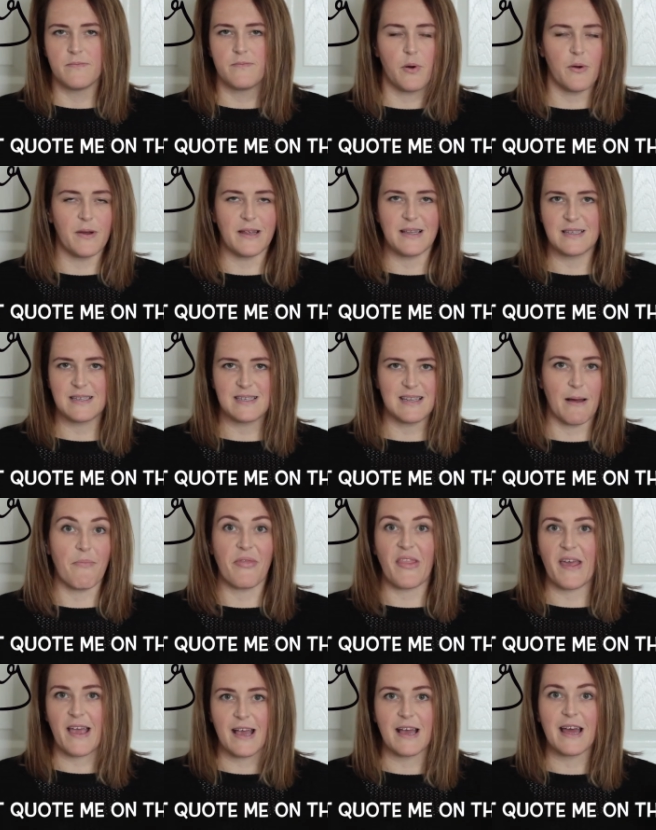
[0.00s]
point
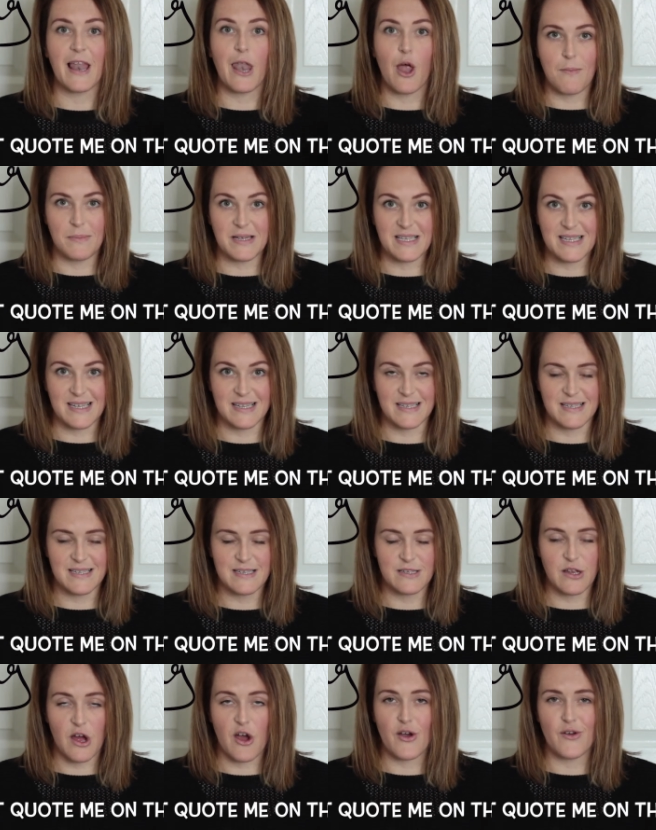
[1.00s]
something kilometers.
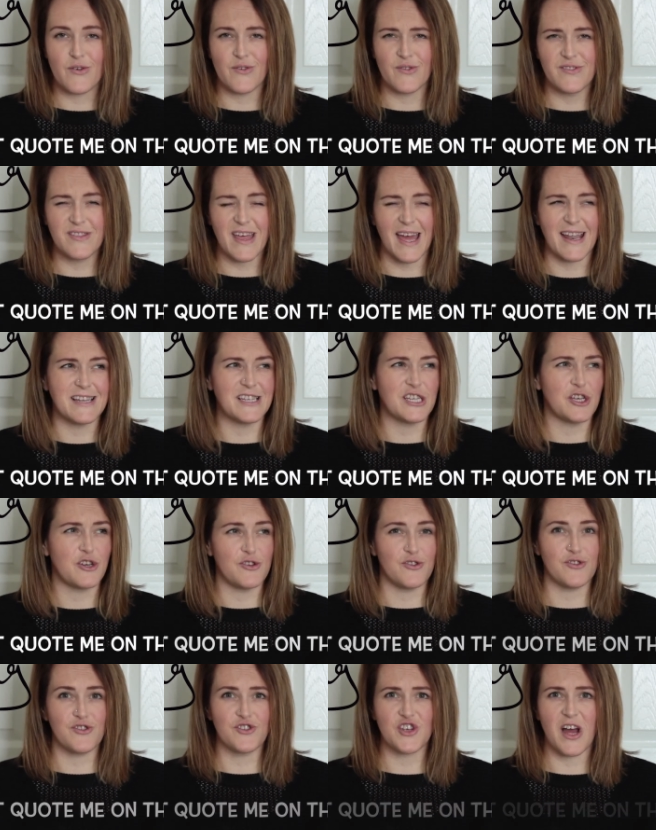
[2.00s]
So that is
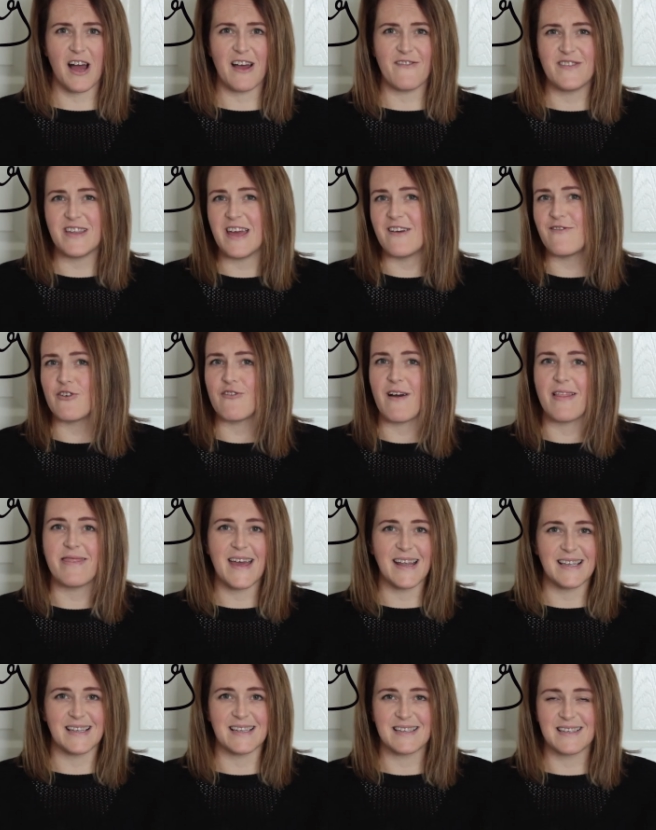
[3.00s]
huge. I've never run
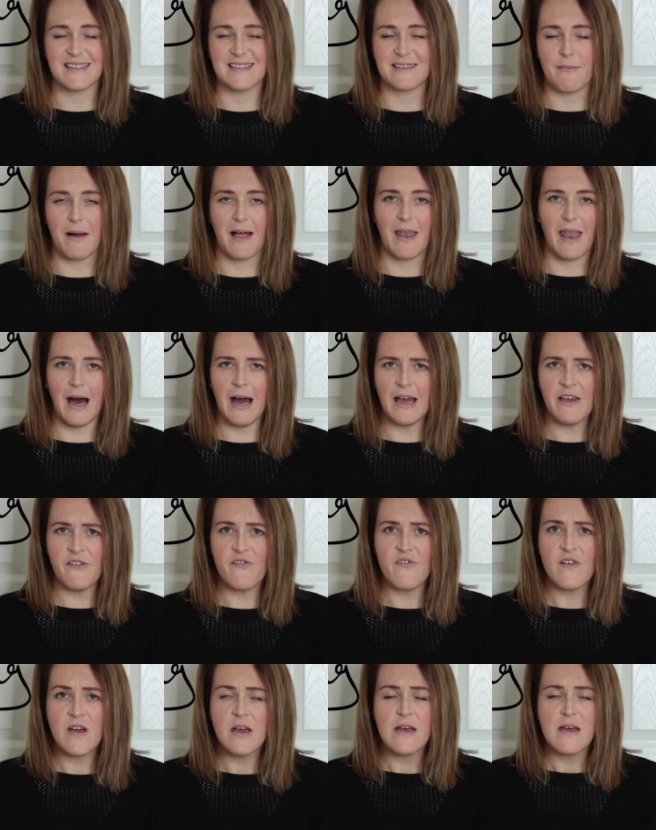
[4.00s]
that distance in my
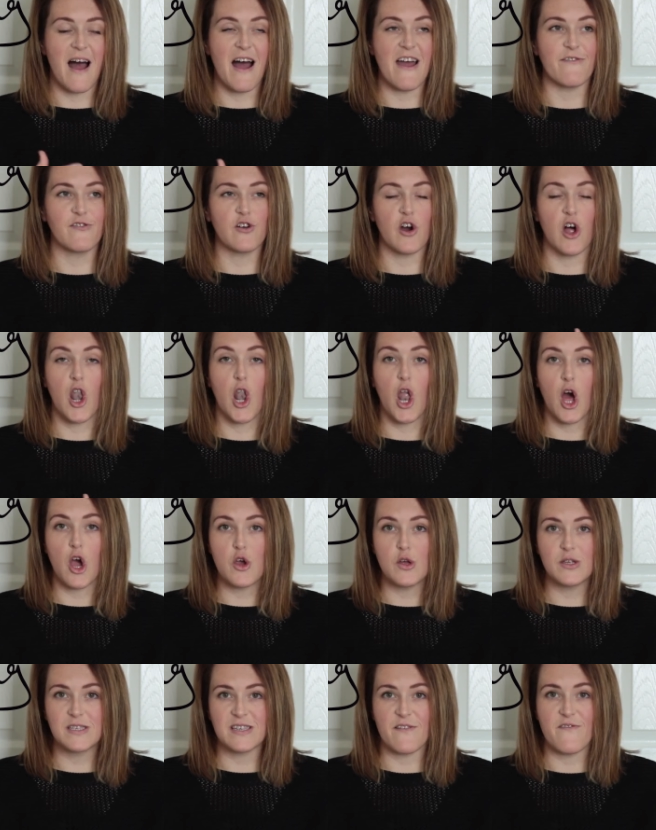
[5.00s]
life. I've got
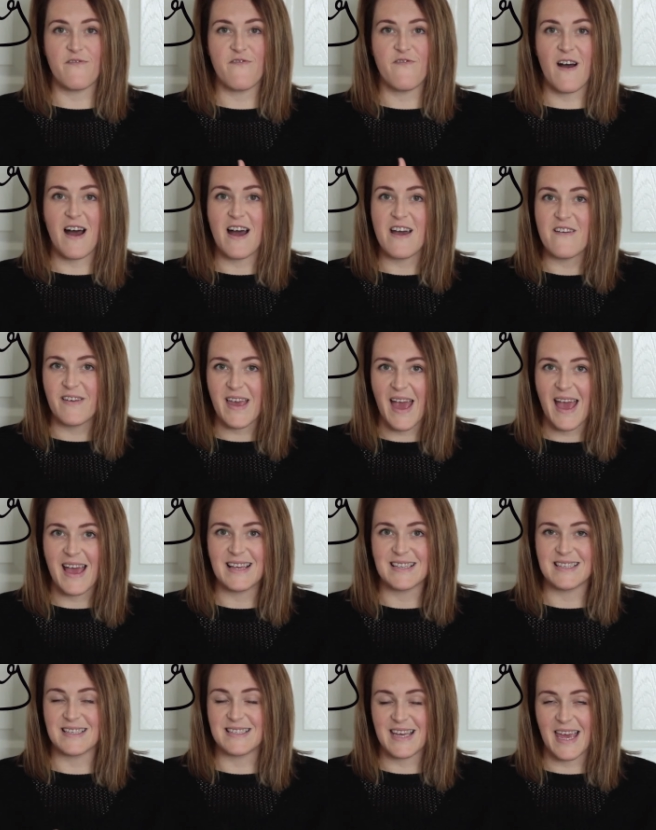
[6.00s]
loads of
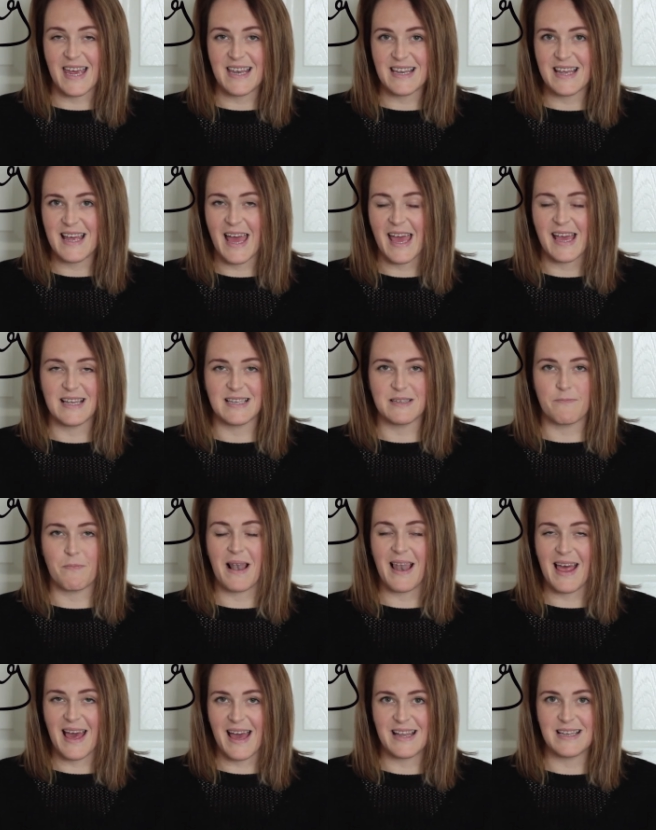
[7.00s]
5Ks and 10Ks
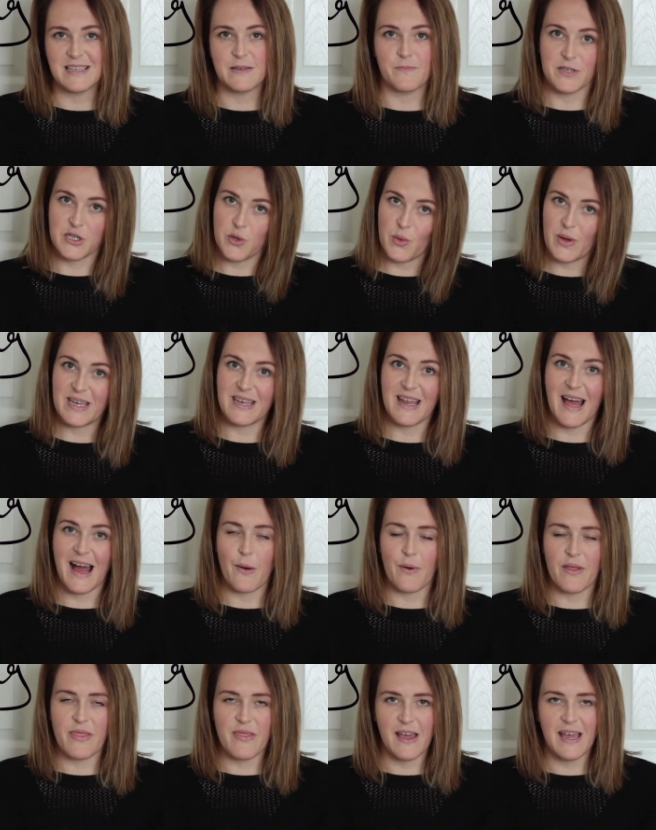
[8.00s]
planned between
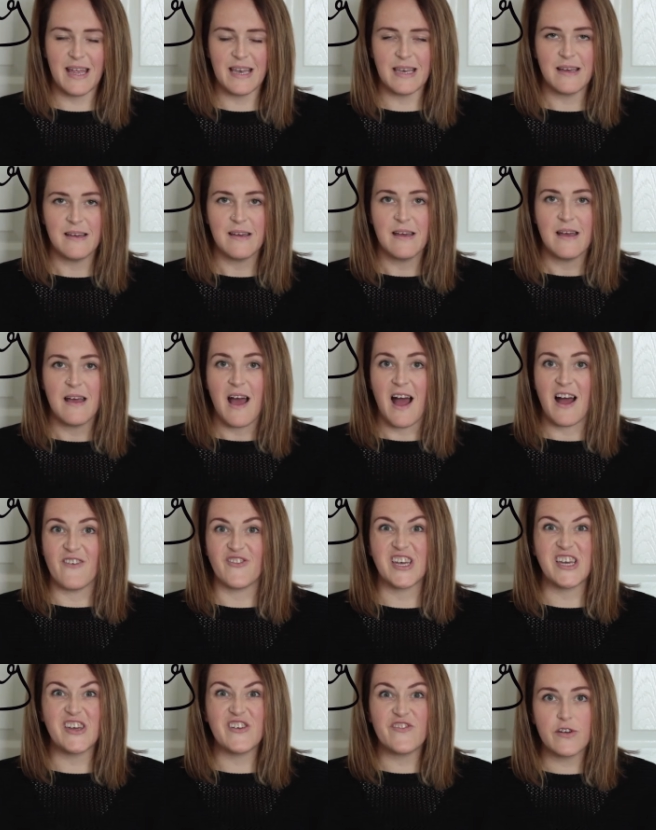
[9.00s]
now and then.
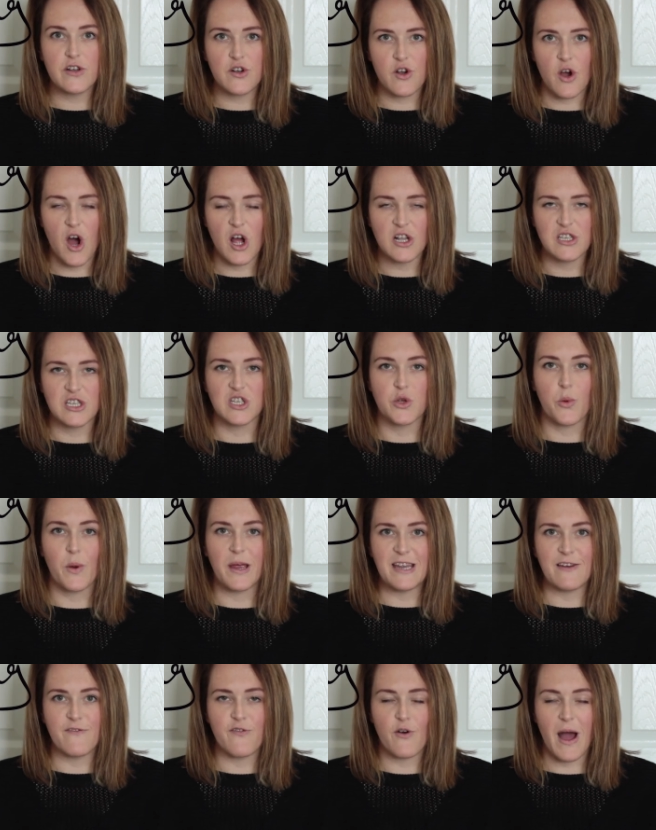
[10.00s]
I've even got a
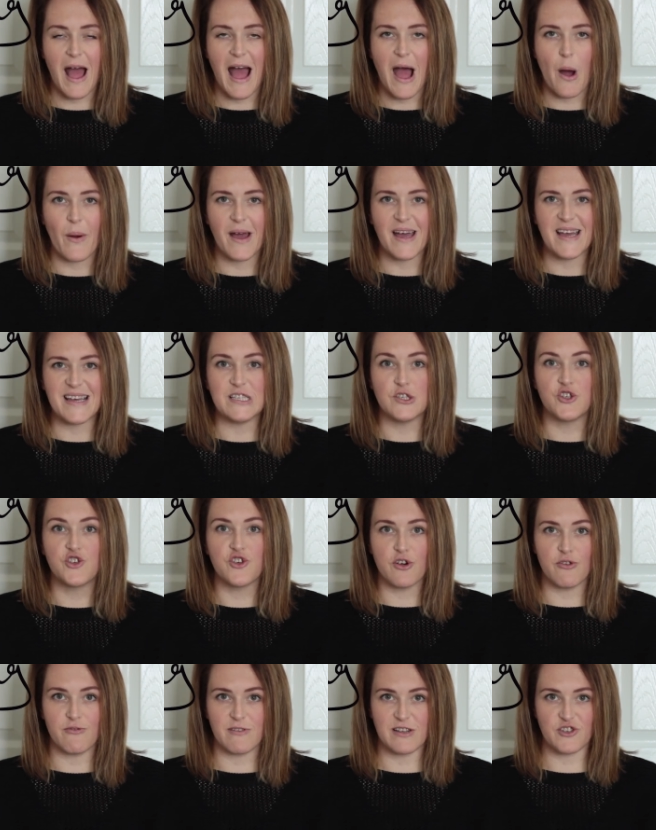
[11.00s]
24 hour
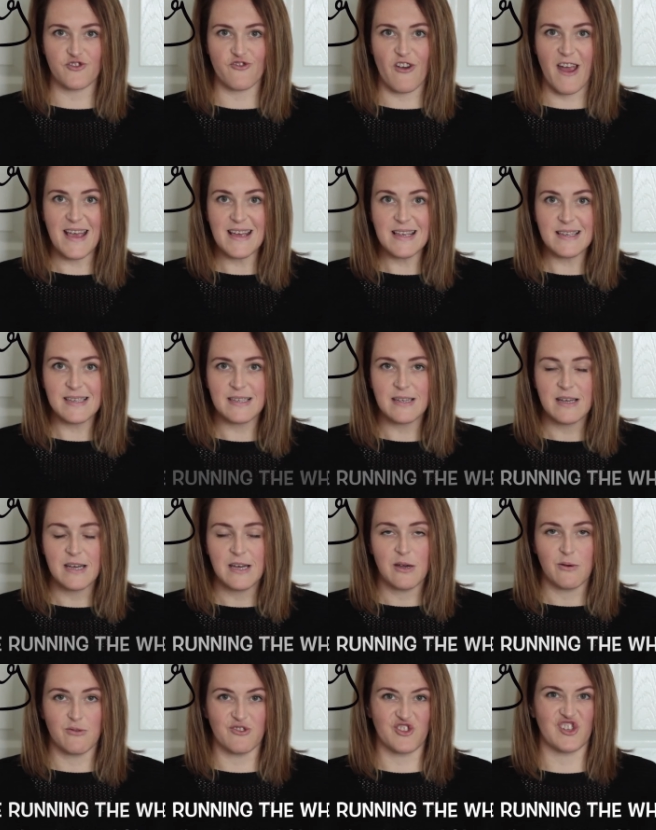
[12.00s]
endurance race,
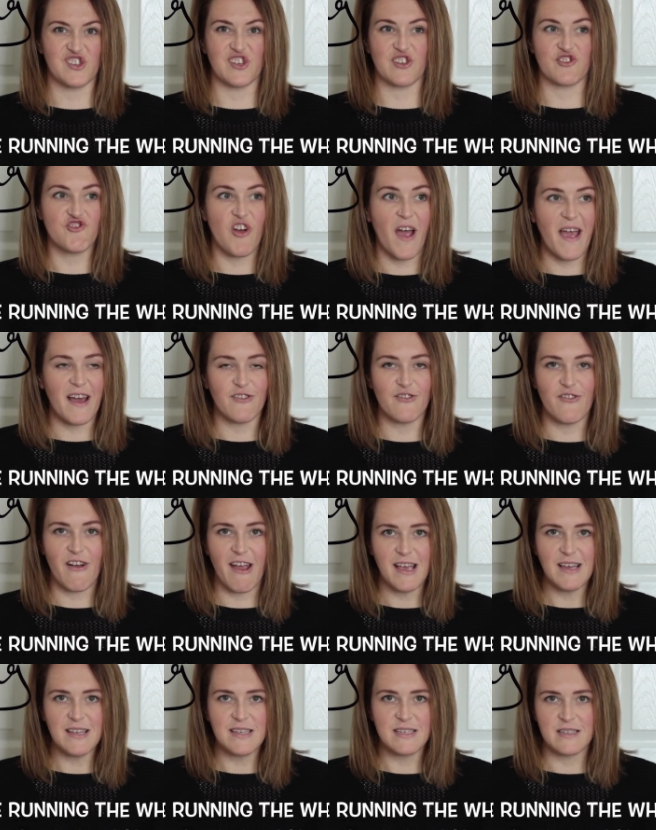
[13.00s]
which is a trail
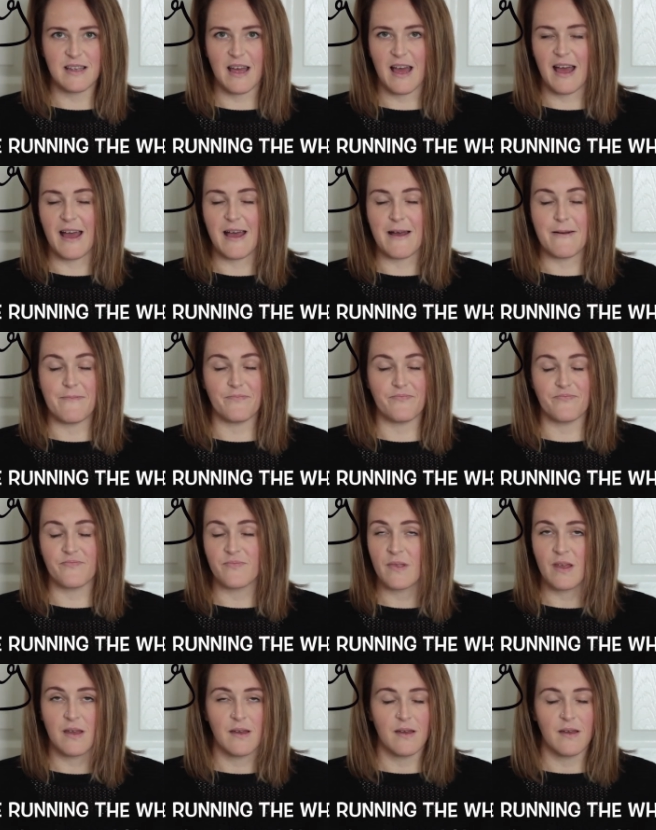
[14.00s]
race. Um,